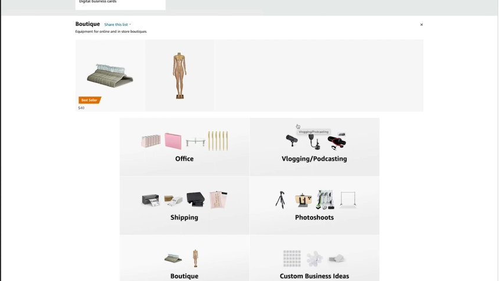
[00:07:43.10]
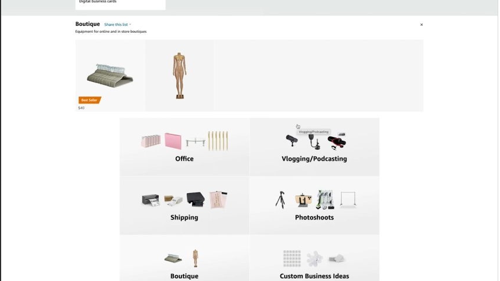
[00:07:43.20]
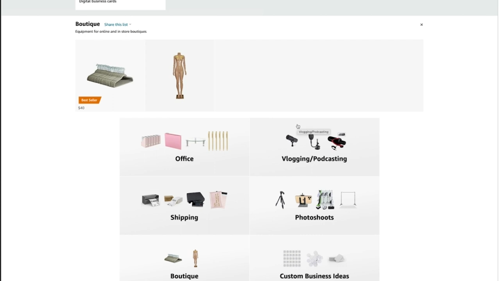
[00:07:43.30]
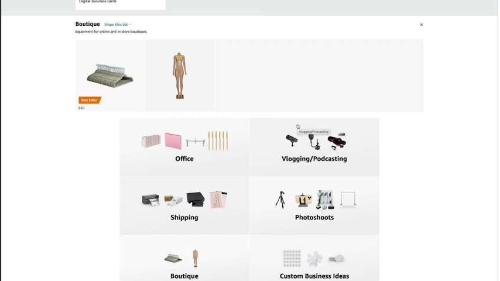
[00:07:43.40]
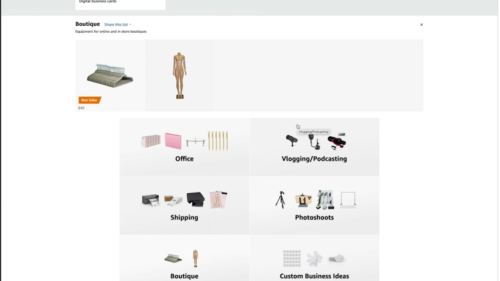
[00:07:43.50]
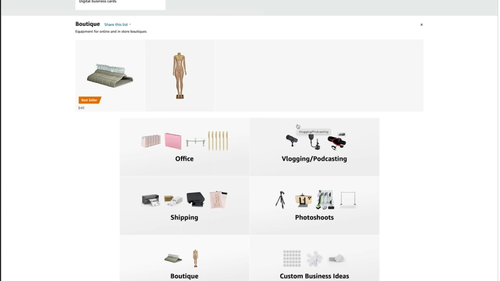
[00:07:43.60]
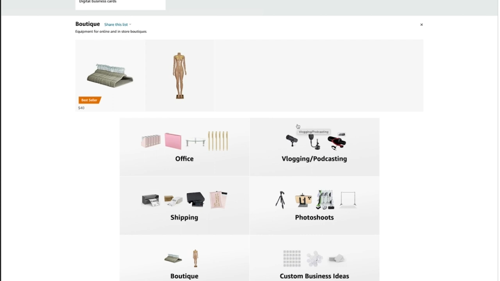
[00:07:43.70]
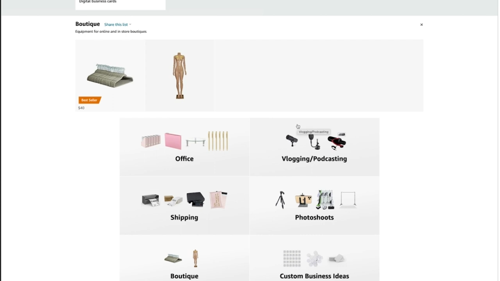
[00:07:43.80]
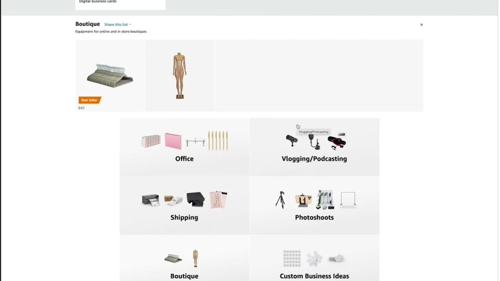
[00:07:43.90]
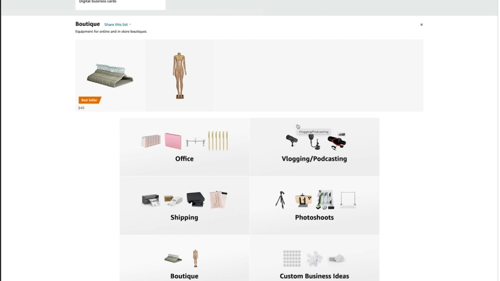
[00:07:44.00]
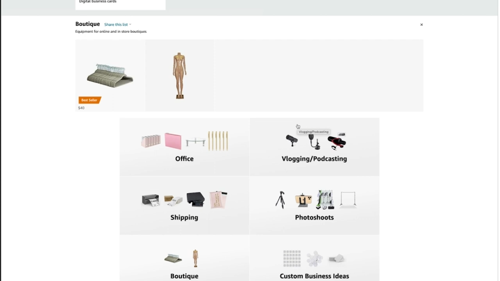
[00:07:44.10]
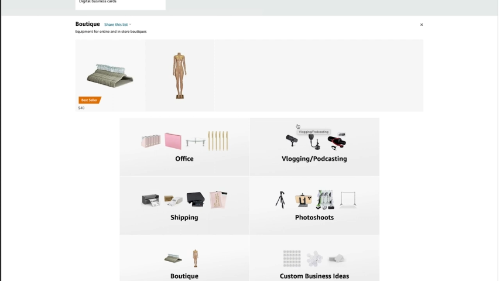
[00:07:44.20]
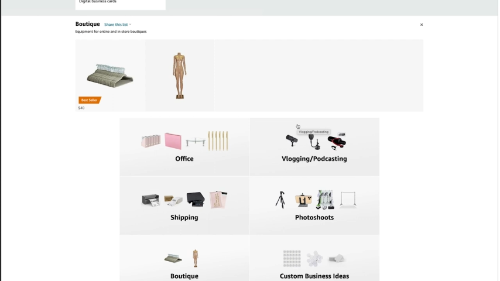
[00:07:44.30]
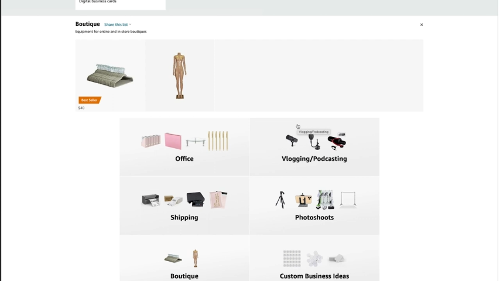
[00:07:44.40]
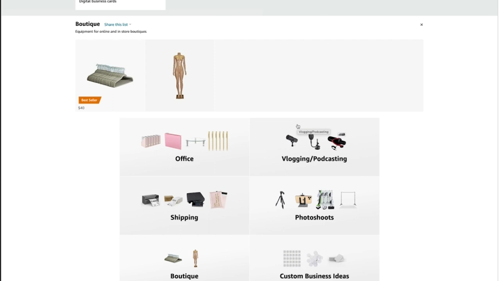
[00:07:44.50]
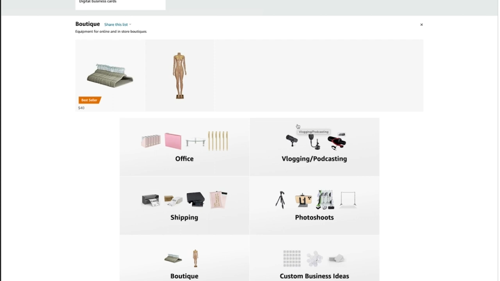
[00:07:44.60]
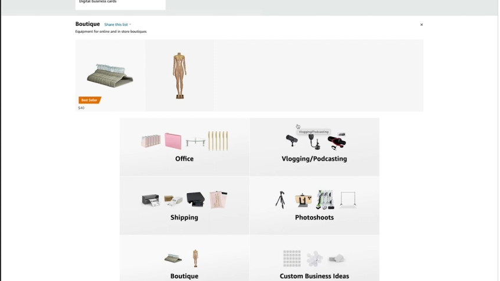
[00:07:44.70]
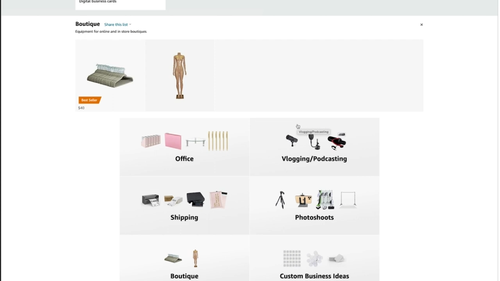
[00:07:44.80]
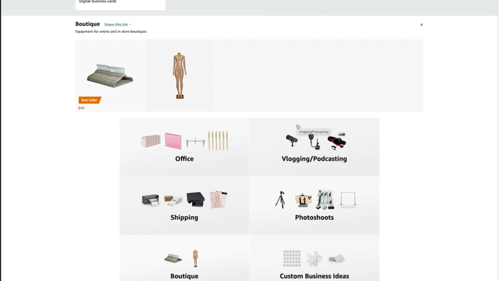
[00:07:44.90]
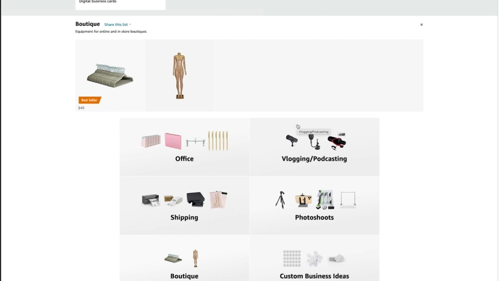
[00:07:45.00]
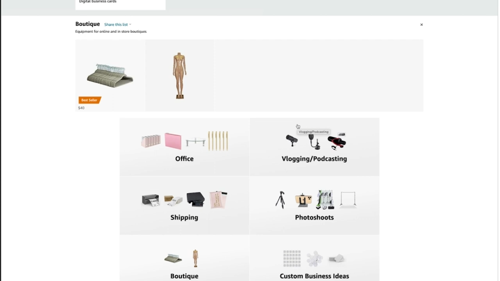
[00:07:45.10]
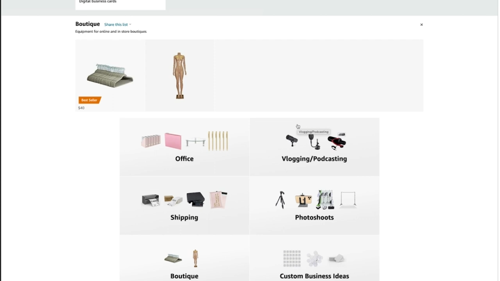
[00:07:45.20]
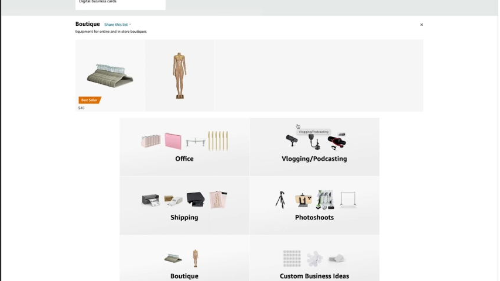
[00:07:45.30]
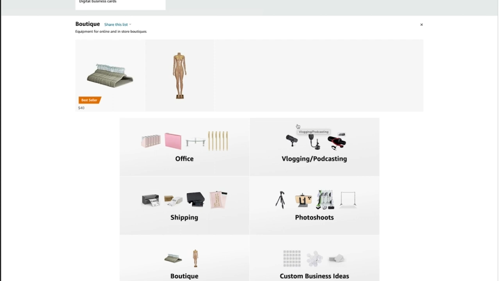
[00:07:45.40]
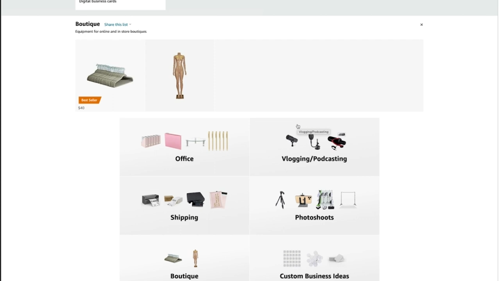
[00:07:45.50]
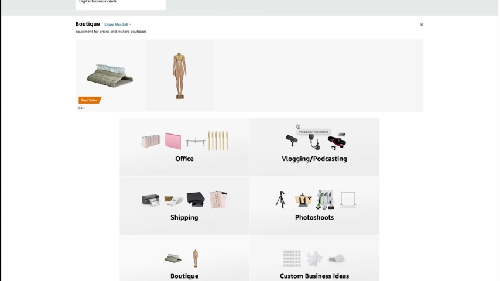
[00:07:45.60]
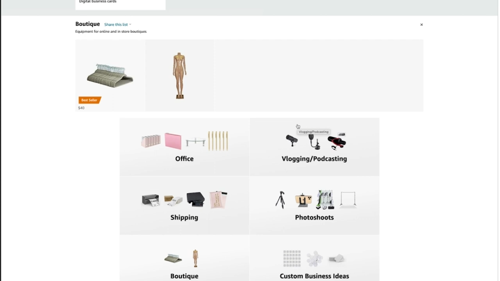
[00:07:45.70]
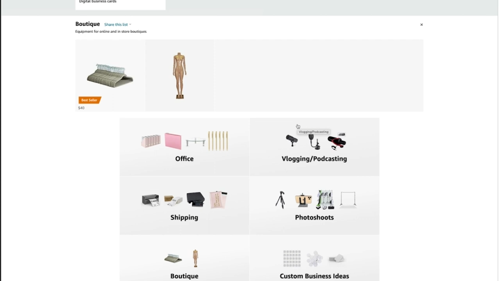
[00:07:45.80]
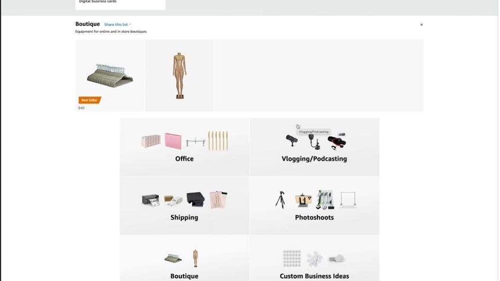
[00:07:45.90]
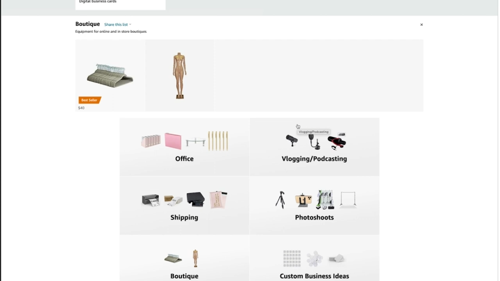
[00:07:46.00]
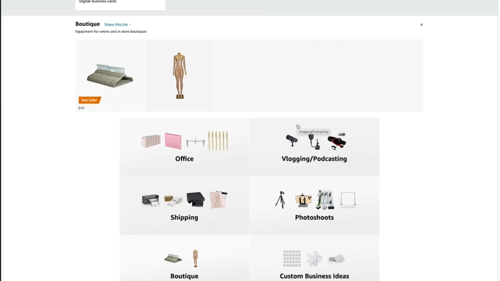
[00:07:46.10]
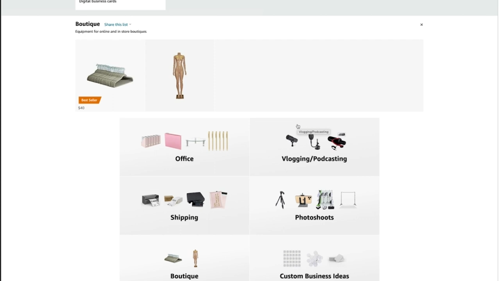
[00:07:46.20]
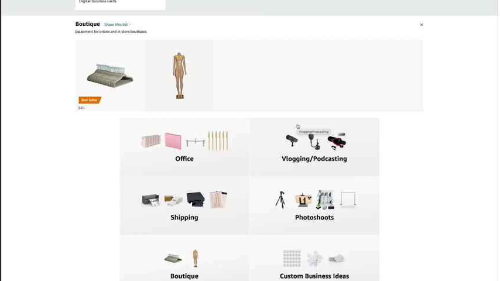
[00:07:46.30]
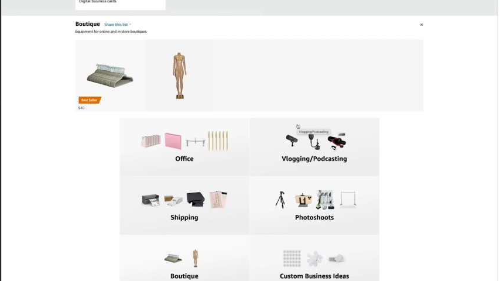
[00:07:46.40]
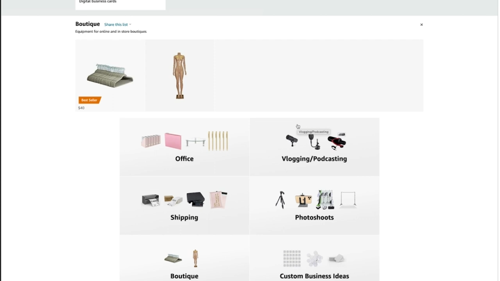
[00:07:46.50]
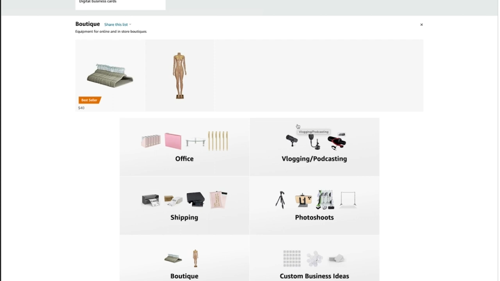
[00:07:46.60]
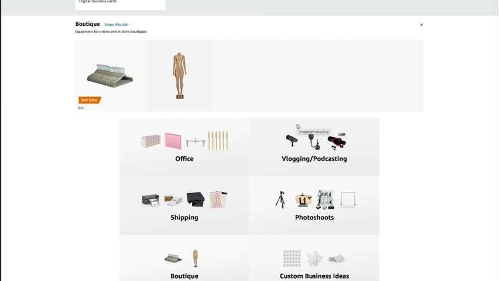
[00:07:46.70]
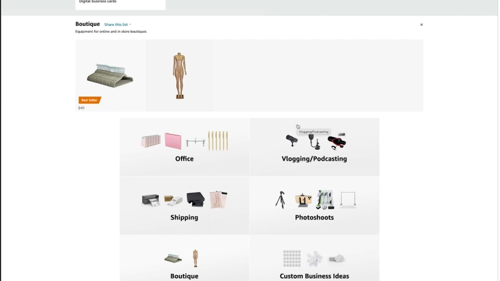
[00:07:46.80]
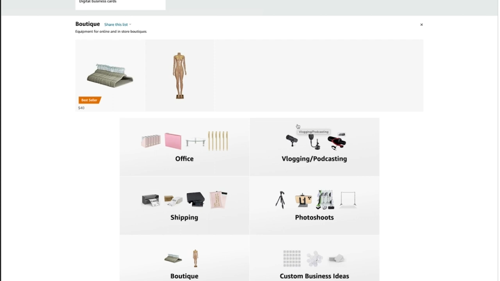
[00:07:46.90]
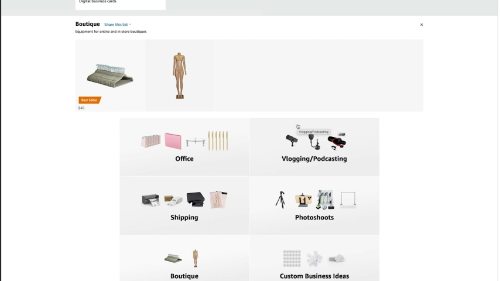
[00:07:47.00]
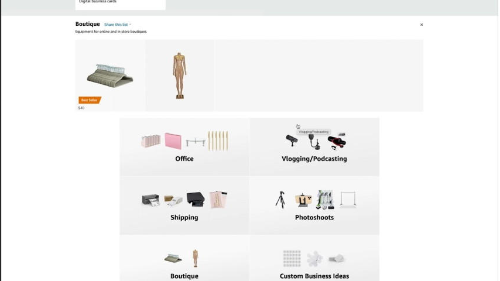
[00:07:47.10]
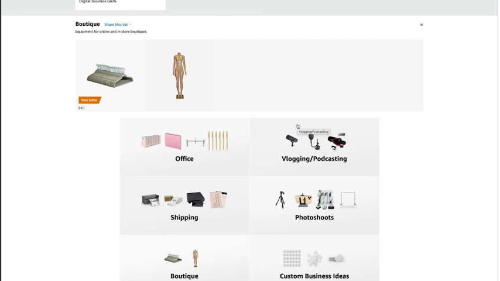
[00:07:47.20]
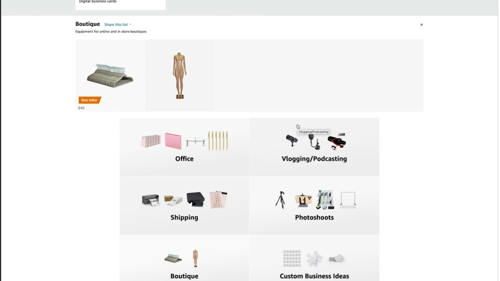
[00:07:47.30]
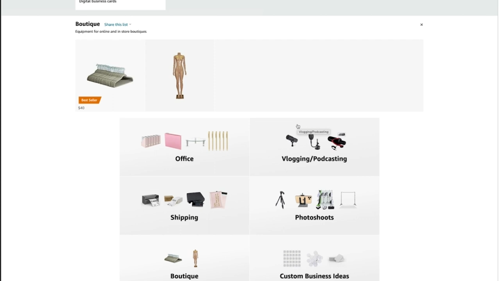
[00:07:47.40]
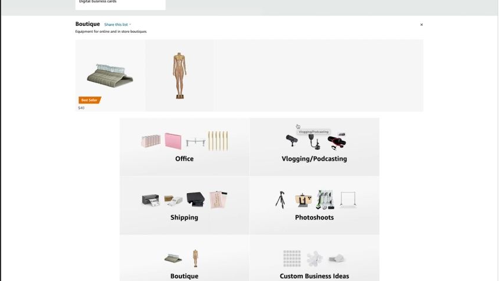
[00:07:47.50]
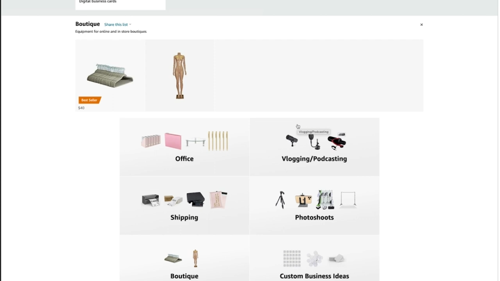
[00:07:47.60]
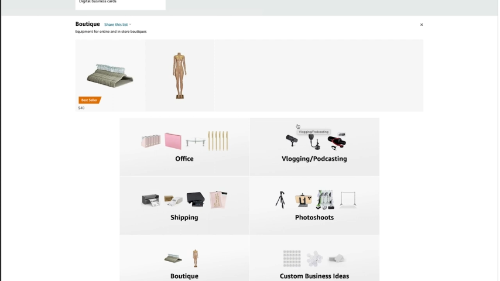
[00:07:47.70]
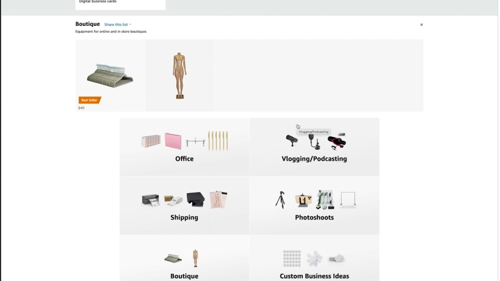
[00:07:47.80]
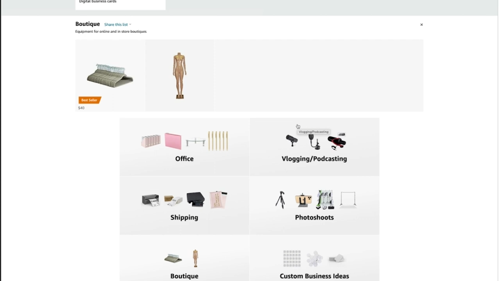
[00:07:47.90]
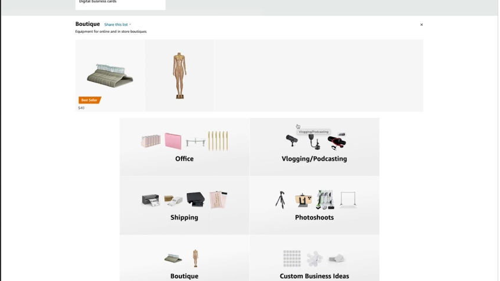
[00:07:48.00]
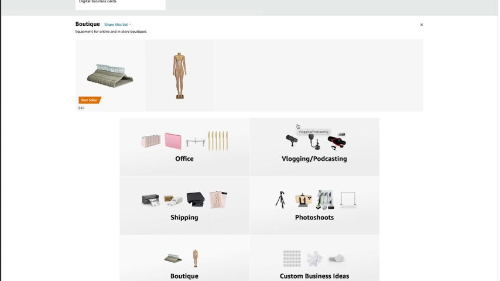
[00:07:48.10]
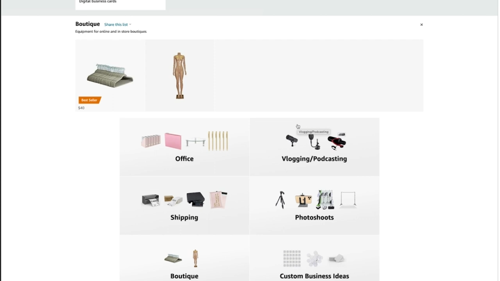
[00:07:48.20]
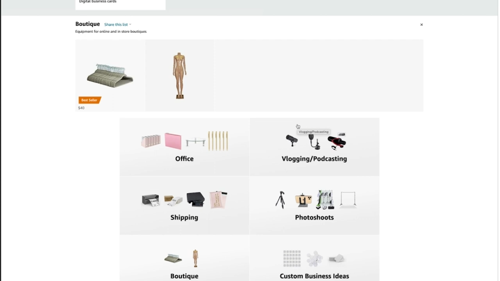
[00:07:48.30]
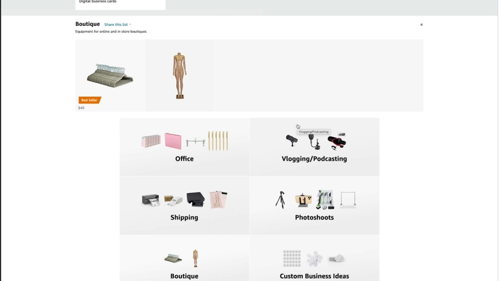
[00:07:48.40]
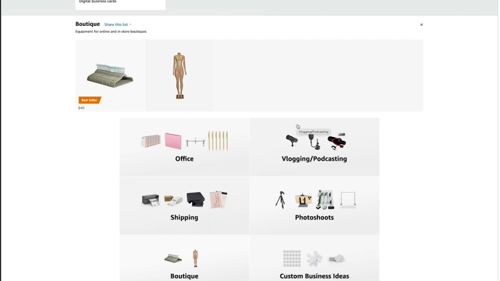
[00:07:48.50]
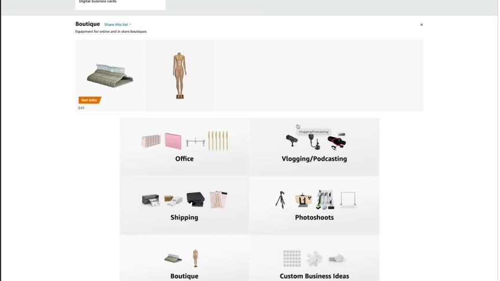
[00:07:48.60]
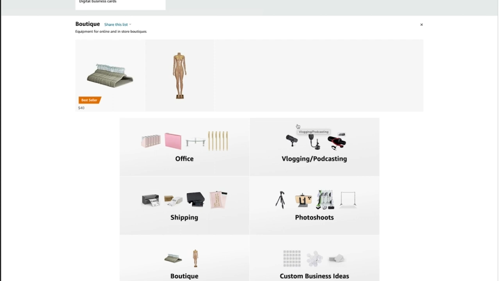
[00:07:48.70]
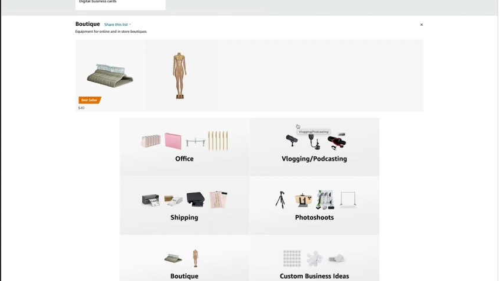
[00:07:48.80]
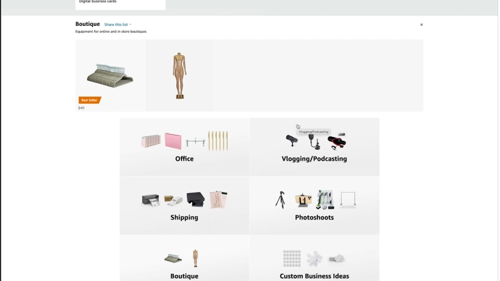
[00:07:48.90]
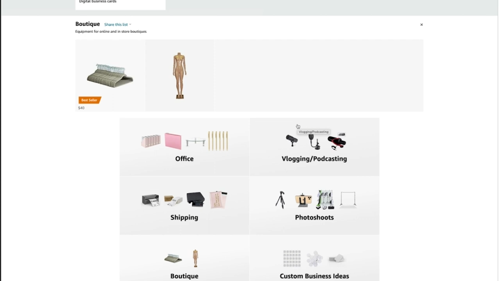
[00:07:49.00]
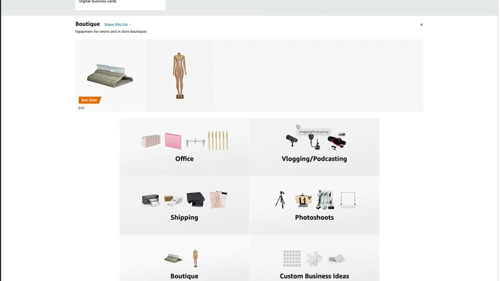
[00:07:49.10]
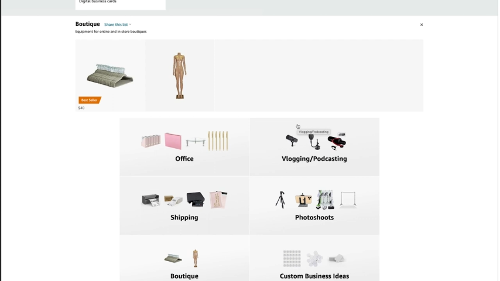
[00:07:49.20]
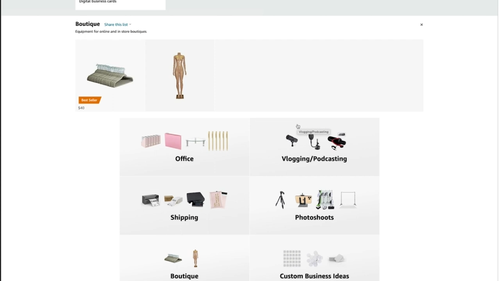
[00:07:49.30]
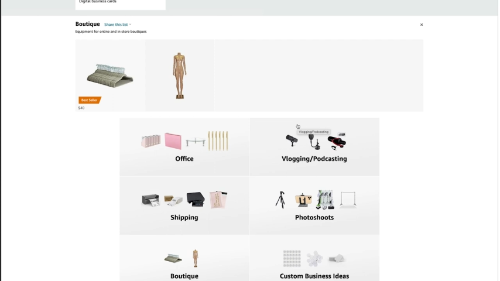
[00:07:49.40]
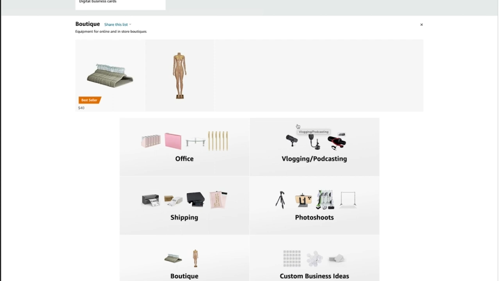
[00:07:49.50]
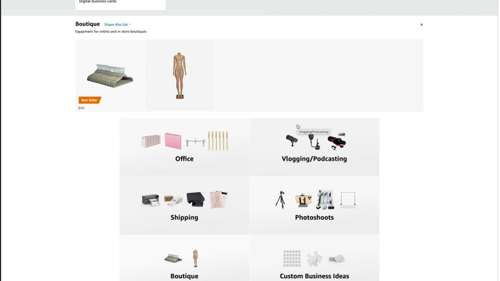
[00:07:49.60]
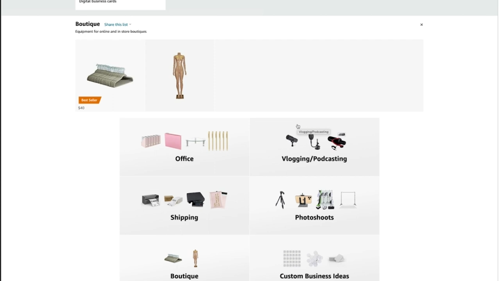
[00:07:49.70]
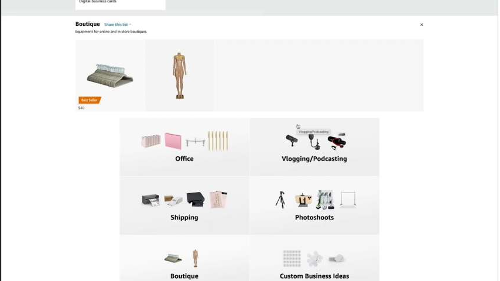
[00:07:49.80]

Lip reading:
[unreadable: no face in view]